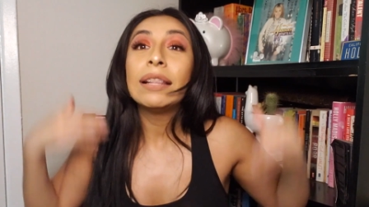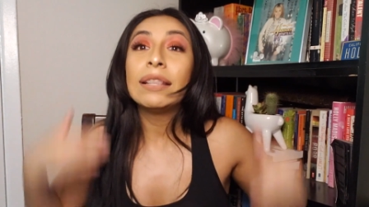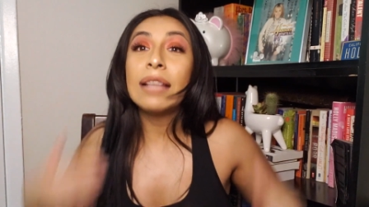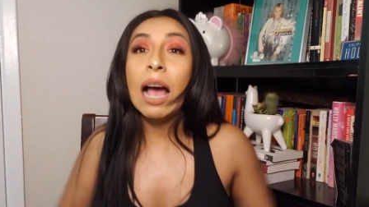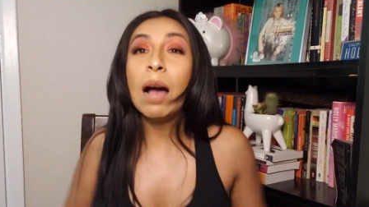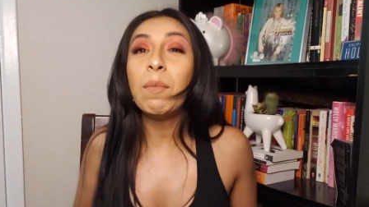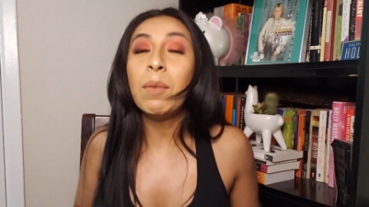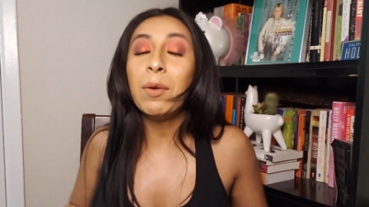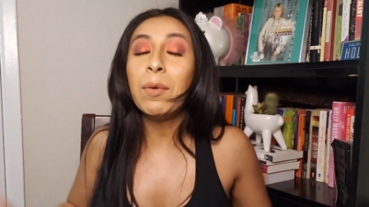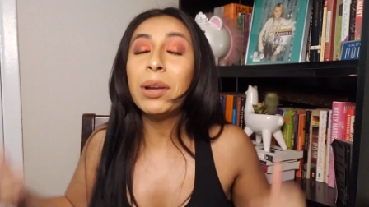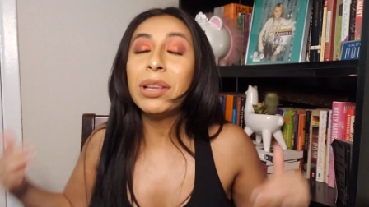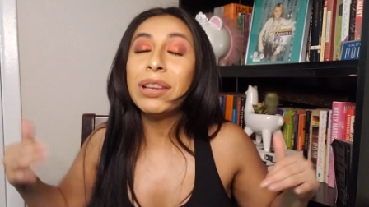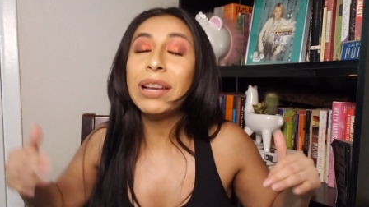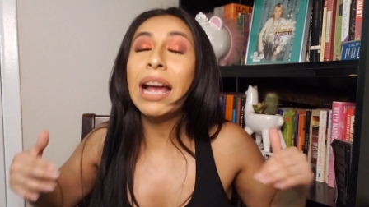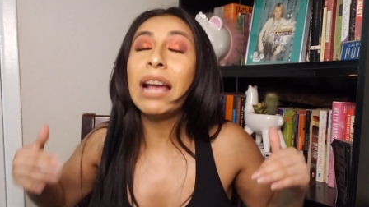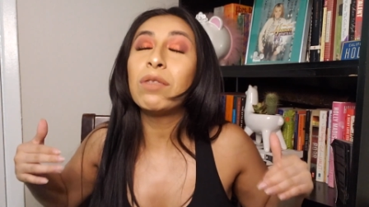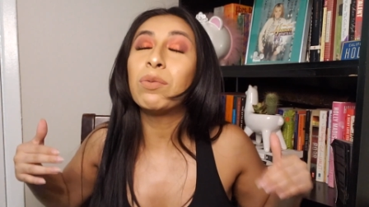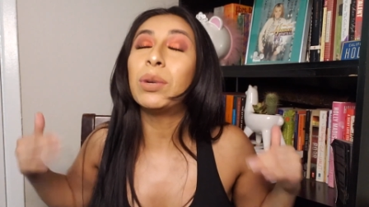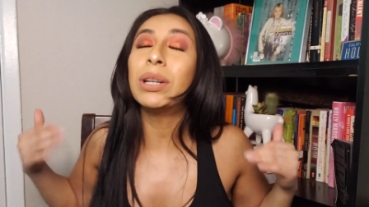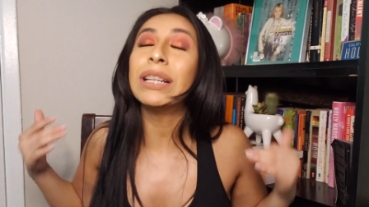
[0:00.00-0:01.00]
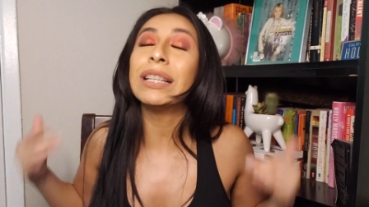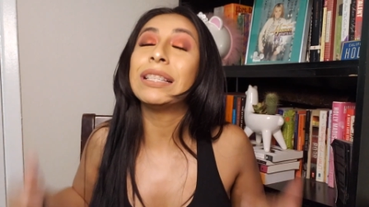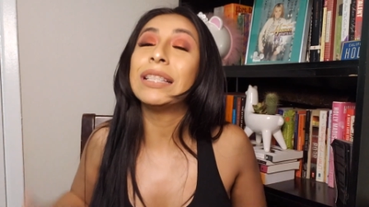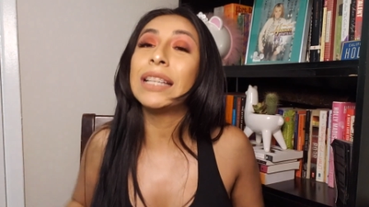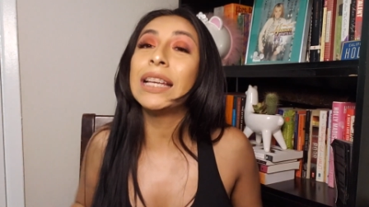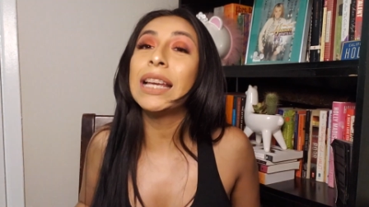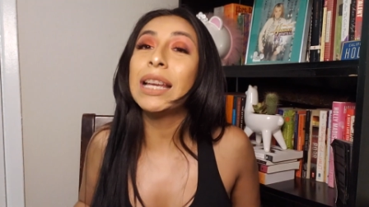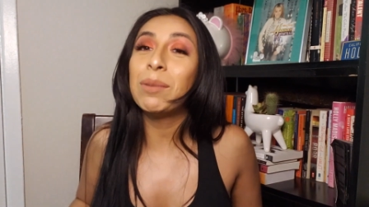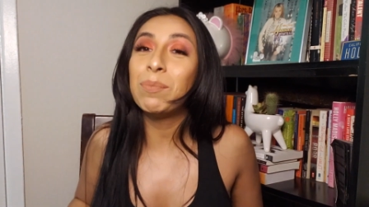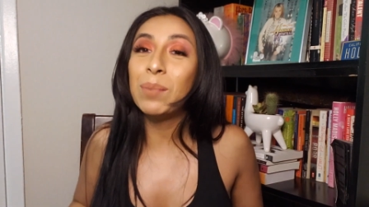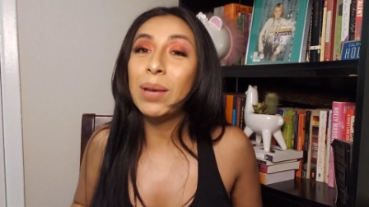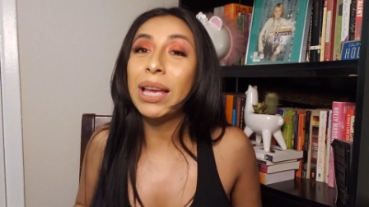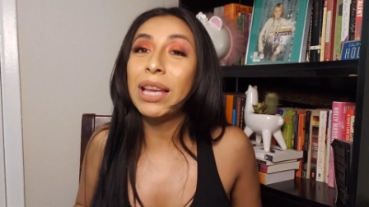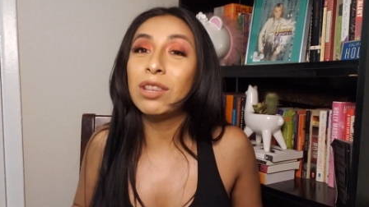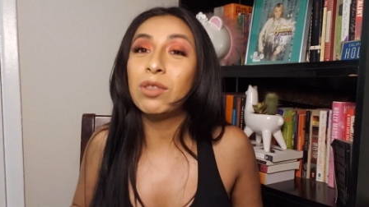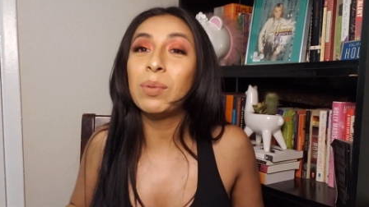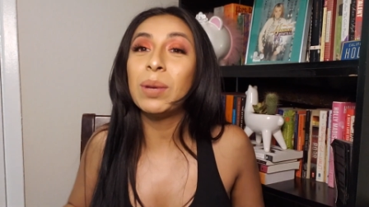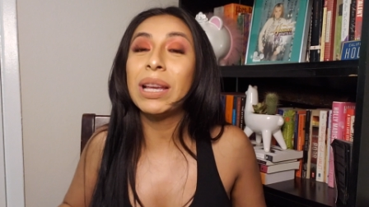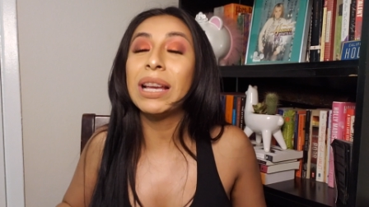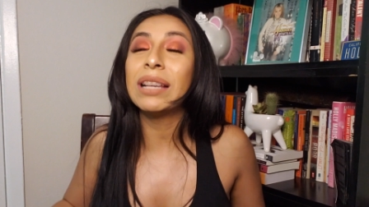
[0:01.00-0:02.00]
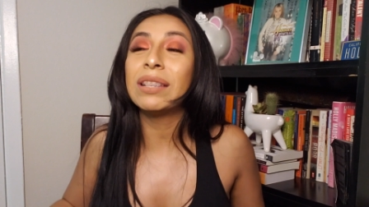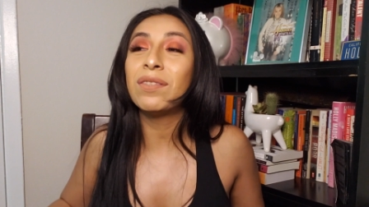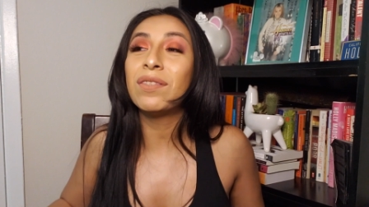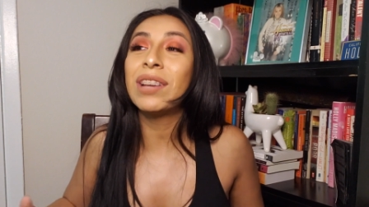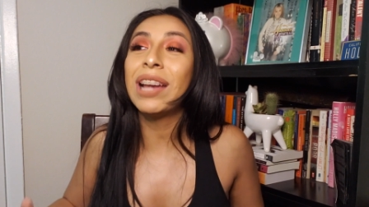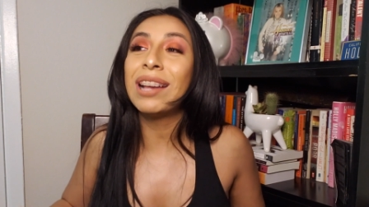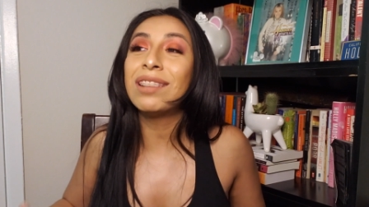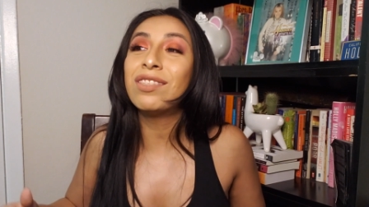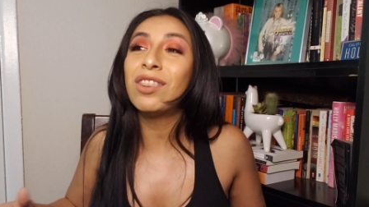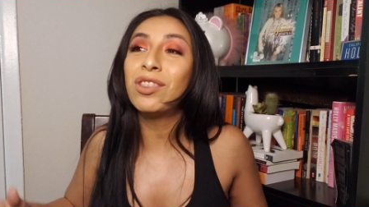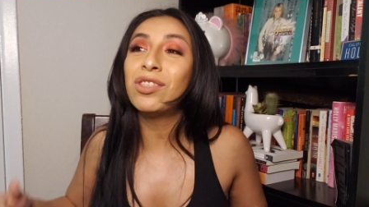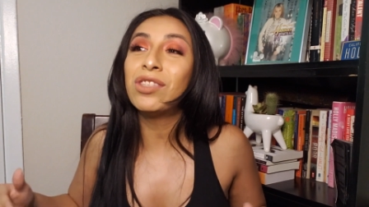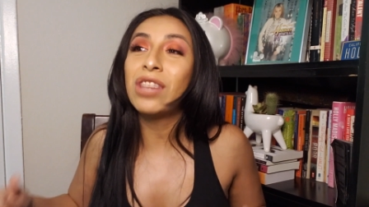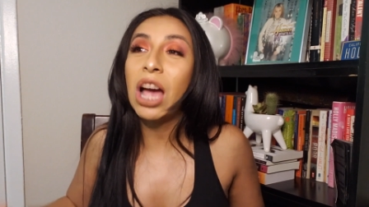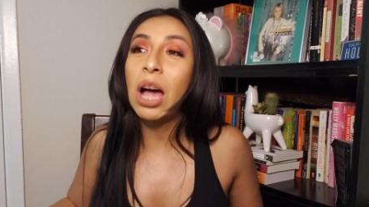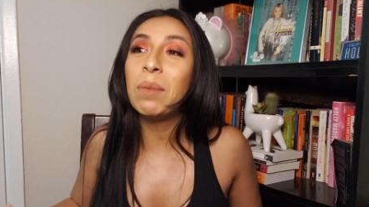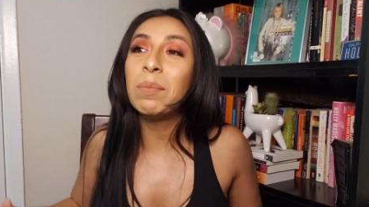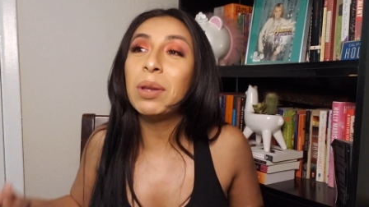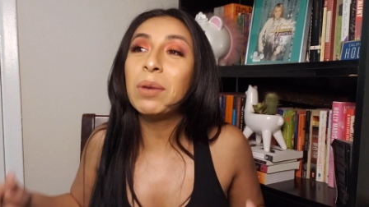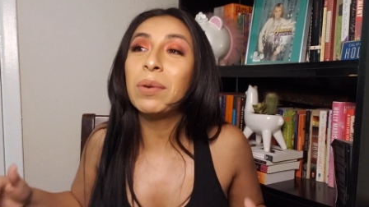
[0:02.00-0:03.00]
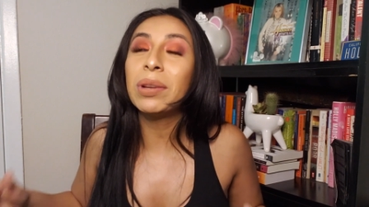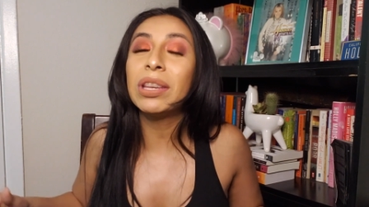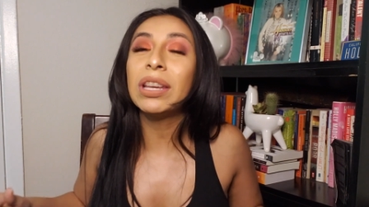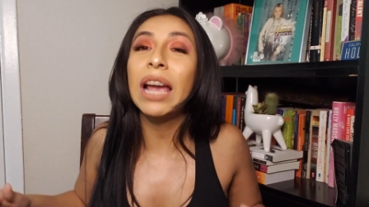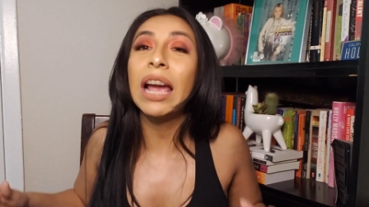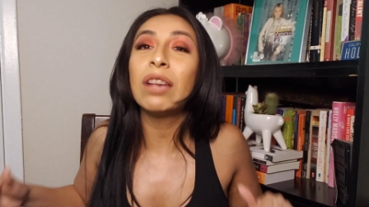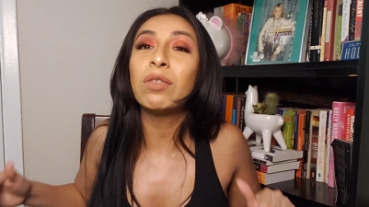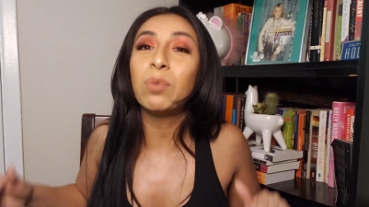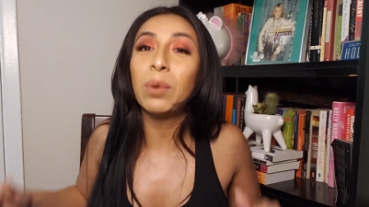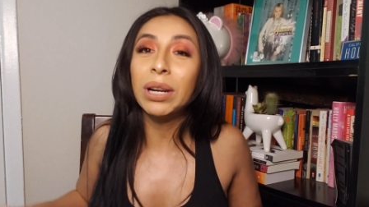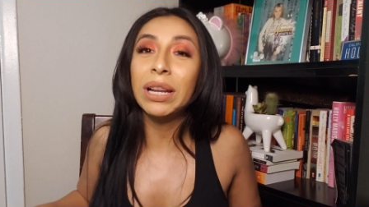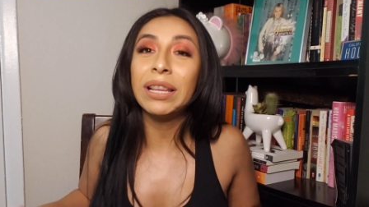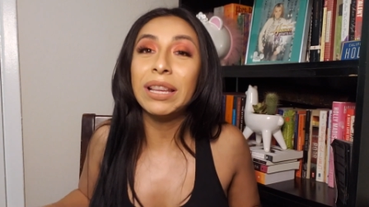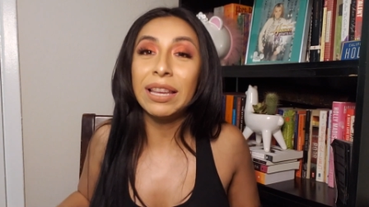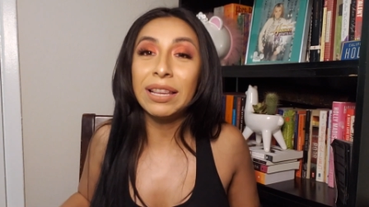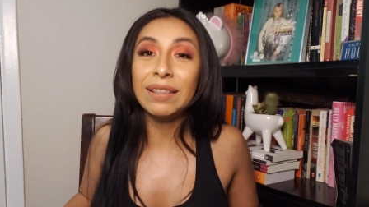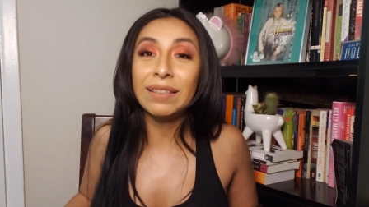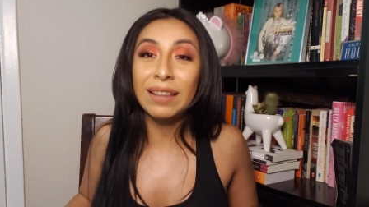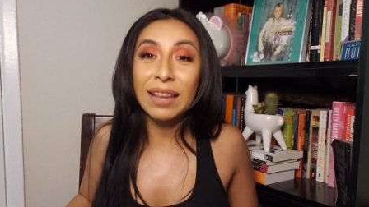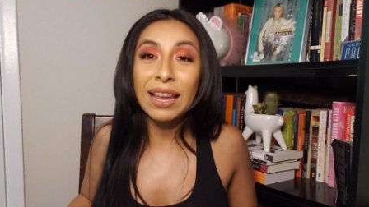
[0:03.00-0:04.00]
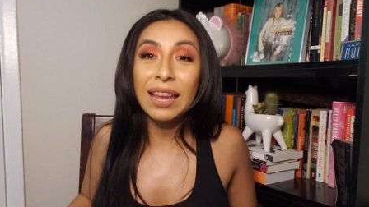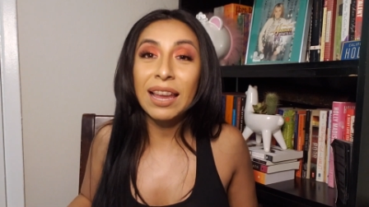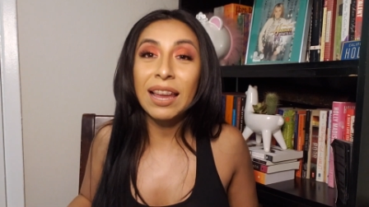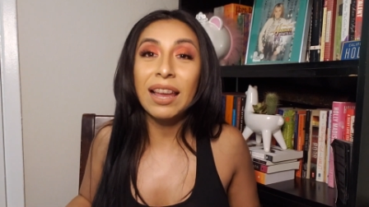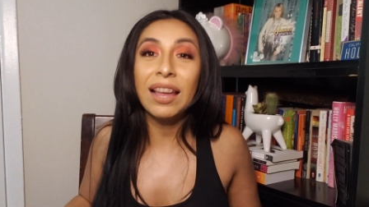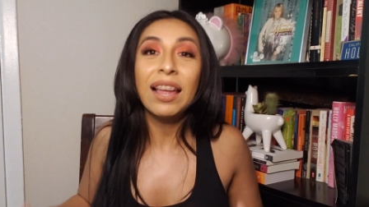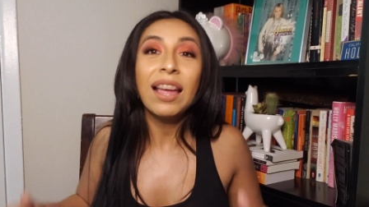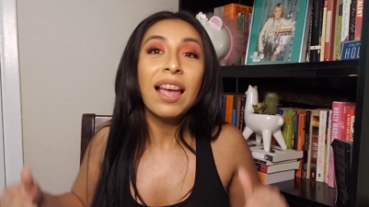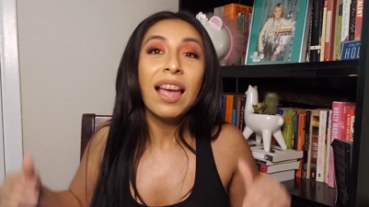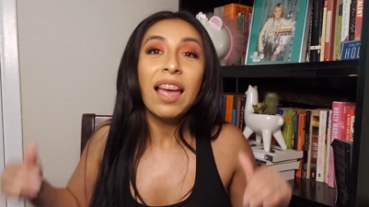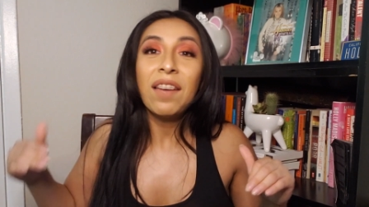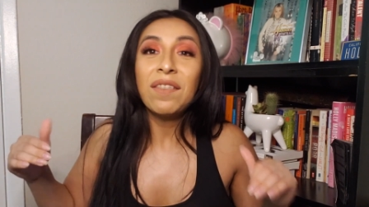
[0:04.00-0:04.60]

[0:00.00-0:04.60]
Tell me what you guys want to see, bitch, because if you guys don't tell me what you guys want to see,